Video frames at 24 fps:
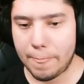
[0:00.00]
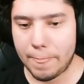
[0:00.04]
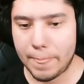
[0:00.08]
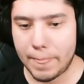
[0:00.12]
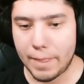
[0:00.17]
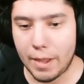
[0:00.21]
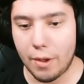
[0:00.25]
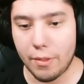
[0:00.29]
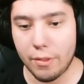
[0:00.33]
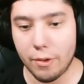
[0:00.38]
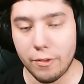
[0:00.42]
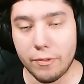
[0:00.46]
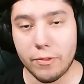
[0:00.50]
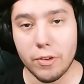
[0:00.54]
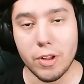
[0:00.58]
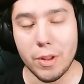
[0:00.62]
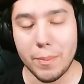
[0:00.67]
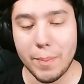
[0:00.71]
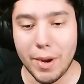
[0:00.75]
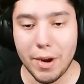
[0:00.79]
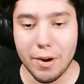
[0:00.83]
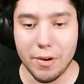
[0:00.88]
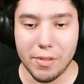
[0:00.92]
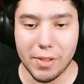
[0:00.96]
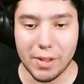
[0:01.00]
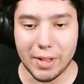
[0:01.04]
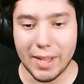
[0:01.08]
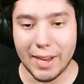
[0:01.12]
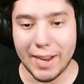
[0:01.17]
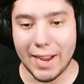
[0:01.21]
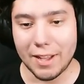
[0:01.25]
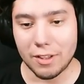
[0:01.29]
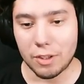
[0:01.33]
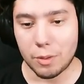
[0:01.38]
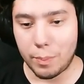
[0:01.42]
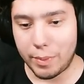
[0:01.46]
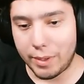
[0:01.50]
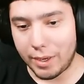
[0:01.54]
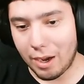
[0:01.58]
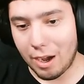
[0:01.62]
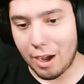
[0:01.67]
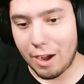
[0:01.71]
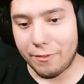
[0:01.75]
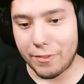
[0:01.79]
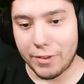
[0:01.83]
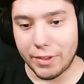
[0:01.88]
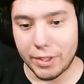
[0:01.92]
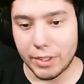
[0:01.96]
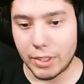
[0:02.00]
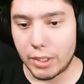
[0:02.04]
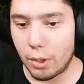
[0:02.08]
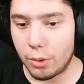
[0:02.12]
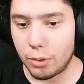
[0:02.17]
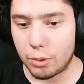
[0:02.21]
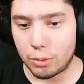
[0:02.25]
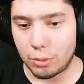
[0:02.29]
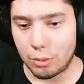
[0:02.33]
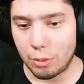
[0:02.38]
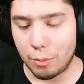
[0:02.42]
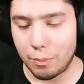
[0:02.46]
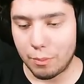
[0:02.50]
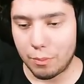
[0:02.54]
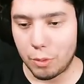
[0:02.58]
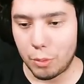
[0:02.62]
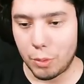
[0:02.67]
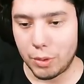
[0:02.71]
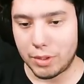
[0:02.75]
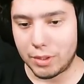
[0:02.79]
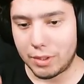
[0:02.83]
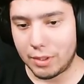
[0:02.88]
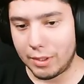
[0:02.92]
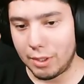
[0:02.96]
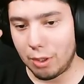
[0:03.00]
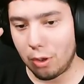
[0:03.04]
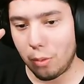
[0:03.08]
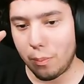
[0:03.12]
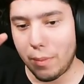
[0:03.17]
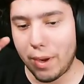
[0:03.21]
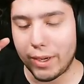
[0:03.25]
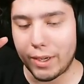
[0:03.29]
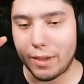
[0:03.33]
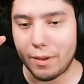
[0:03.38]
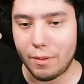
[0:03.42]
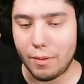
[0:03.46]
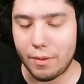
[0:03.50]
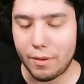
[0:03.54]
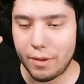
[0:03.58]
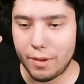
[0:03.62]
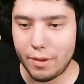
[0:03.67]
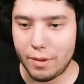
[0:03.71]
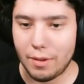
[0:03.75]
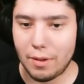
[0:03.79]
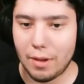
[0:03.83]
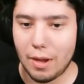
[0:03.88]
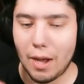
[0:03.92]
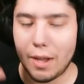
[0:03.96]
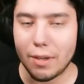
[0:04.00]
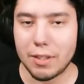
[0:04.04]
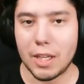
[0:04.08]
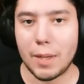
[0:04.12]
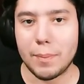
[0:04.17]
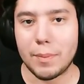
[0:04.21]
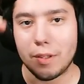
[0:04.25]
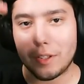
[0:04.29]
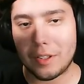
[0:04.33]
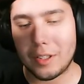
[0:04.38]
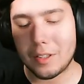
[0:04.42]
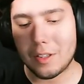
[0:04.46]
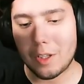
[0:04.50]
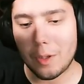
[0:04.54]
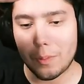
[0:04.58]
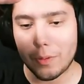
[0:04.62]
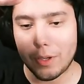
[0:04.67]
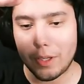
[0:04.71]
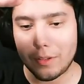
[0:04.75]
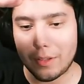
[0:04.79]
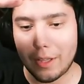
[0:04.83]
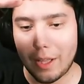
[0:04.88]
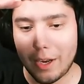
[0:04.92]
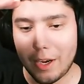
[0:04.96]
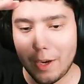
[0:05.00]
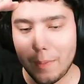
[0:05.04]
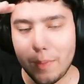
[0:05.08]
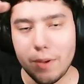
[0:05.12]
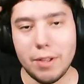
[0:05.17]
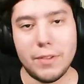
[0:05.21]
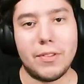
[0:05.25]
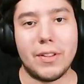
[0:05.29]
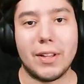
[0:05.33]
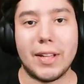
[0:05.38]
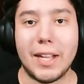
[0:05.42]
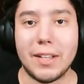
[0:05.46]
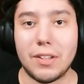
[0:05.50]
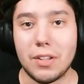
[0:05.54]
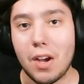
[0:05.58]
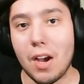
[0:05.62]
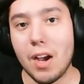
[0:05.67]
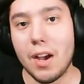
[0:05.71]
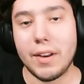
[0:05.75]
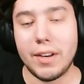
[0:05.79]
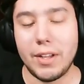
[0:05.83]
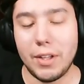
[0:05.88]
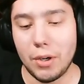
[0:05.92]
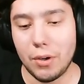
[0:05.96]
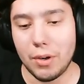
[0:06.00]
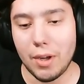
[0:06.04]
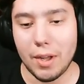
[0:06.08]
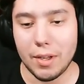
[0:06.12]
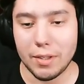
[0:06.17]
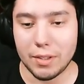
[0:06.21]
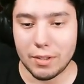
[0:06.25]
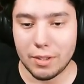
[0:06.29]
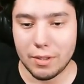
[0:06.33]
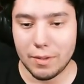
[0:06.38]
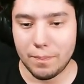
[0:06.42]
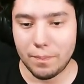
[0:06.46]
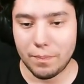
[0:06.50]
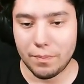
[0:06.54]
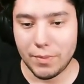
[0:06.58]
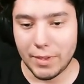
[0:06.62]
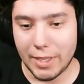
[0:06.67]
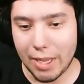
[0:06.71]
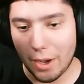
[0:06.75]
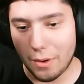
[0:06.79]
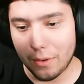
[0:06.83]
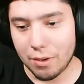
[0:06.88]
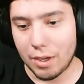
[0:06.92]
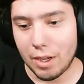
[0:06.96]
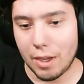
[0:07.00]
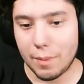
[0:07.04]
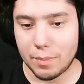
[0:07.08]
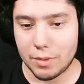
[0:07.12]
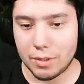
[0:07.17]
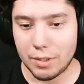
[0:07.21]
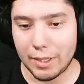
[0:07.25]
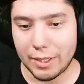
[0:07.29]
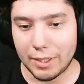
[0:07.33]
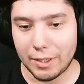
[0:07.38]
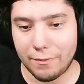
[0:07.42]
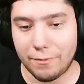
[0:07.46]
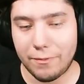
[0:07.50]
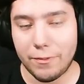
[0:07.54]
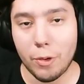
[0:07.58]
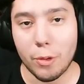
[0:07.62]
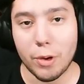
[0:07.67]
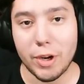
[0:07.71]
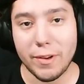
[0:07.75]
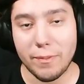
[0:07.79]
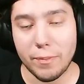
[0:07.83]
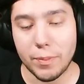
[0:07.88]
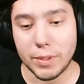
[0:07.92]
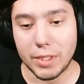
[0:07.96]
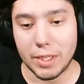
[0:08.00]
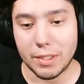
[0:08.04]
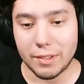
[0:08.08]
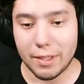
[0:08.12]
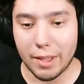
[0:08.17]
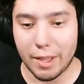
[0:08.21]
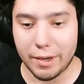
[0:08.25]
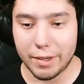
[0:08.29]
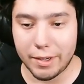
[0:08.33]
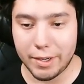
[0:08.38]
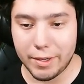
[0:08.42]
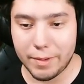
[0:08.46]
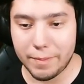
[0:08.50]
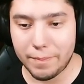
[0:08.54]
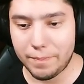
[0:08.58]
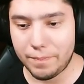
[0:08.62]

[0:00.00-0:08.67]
Although for the Mare, the light has to be off in the ghost room, which it'll make it hunt up to 60% sanity, but if the light's on, it'll hunt down up to like 40% sanity.